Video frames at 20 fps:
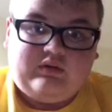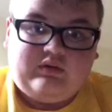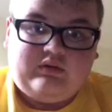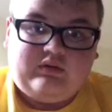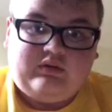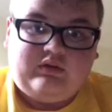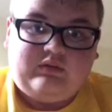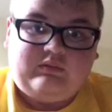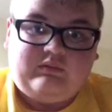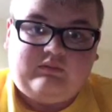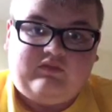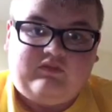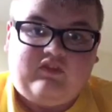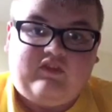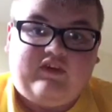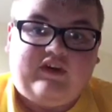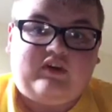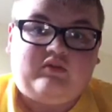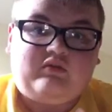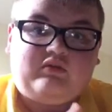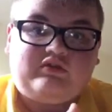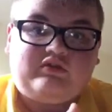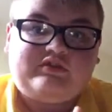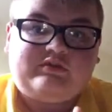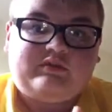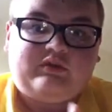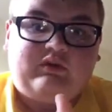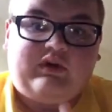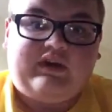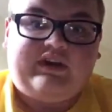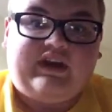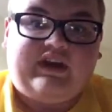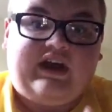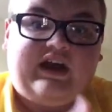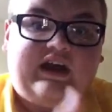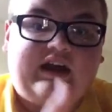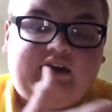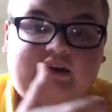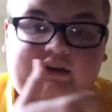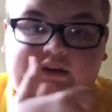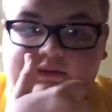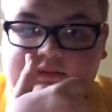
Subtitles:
The vinyls were quite dark